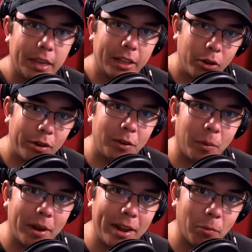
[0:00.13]
Hello,
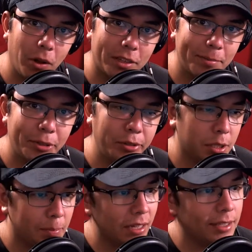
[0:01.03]
everyone, and welcome to
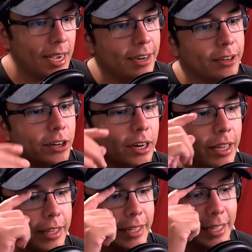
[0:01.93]
SpillTender,
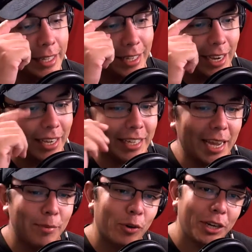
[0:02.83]
the uh,
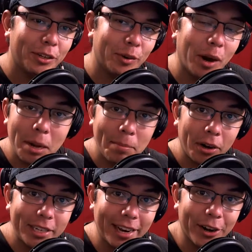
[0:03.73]
game where you are a
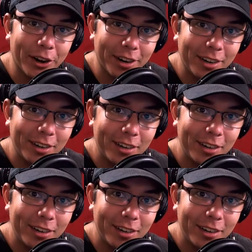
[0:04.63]
bartender.